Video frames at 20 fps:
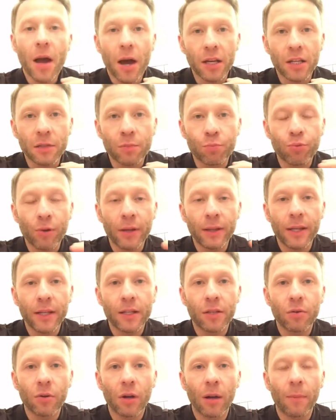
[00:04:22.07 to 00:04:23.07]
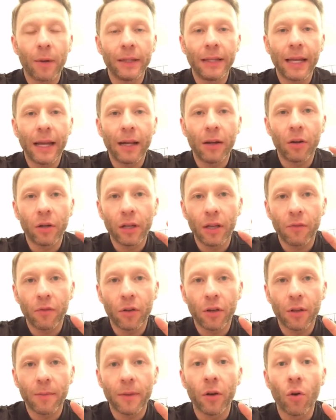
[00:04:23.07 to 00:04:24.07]
I spread these throughout my day and I'll give
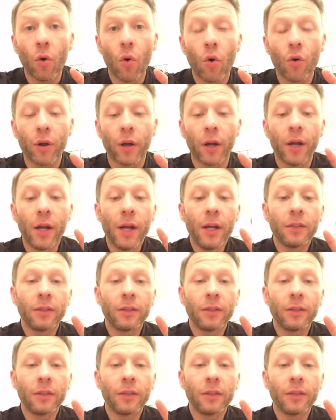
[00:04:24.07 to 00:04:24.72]
you them in order.